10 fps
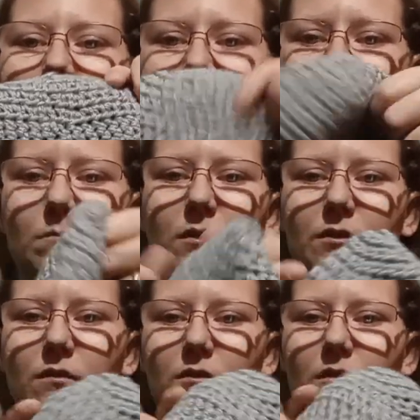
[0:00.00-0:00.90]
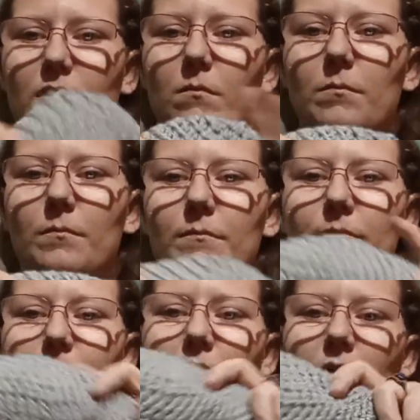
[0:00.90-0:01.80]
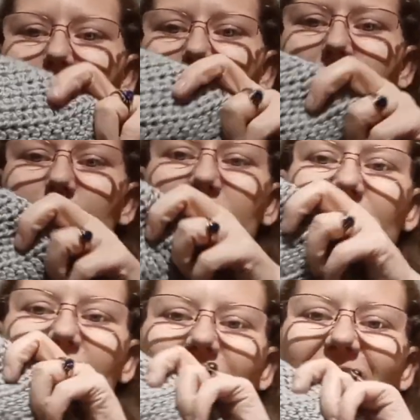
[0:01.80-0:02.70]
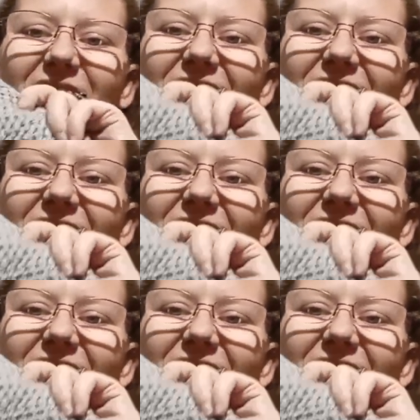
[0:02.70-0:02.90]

Oh, I showed you the seam side.